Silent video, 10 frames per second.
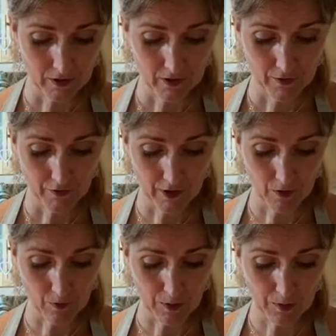So
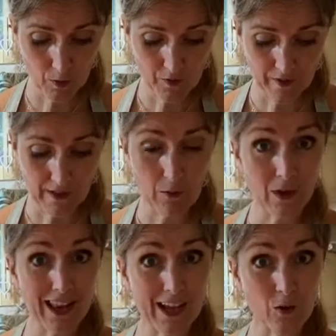we'll pause it there
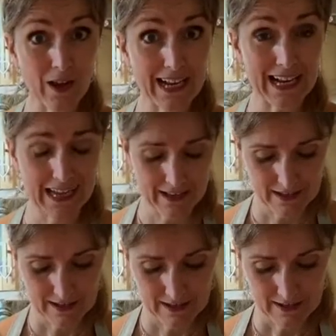while I quickly
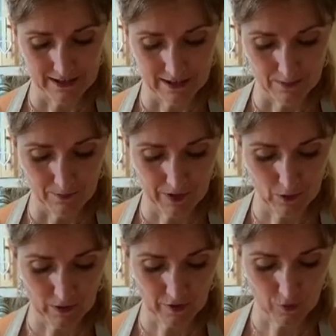peel
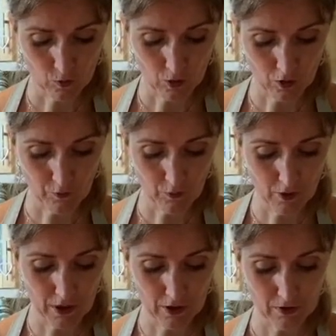this all off for you.